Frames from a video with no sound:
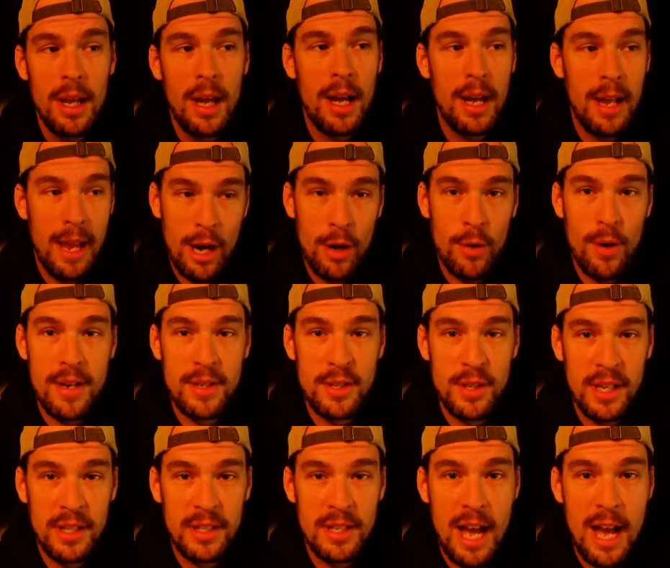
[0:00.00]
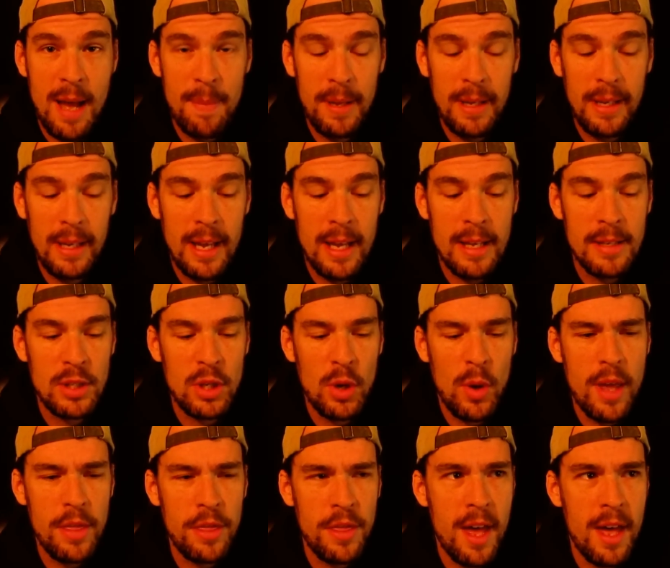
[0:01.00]
Uh, interesting topic, uh,
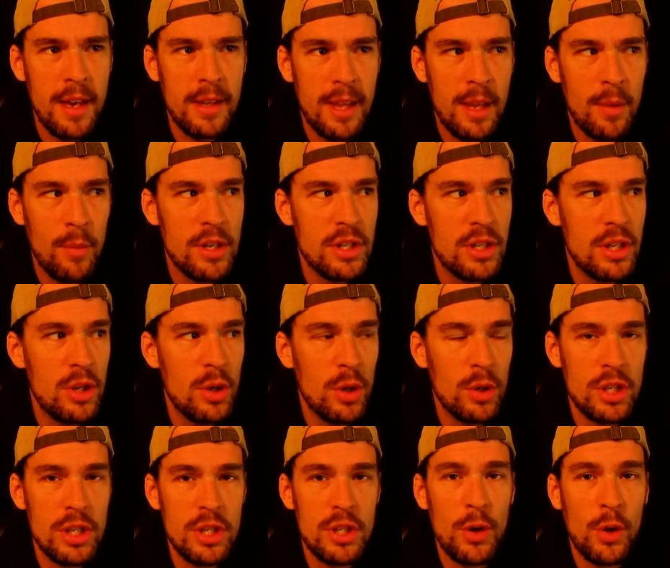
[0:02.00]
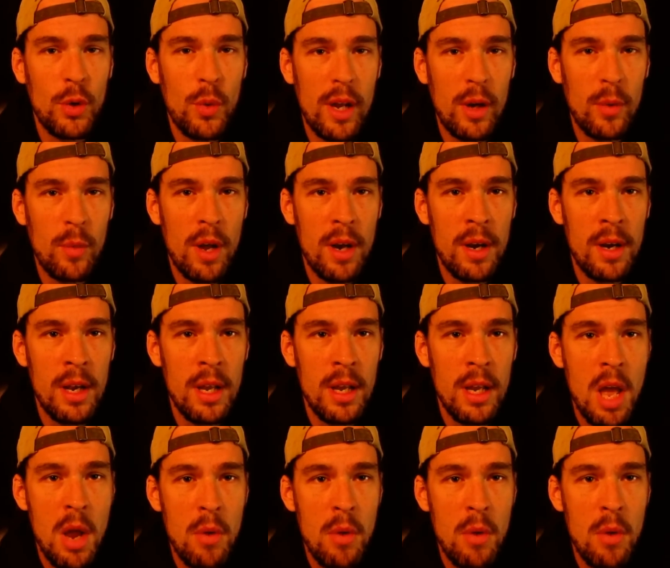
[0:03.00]
so I thought that we should do just a quick one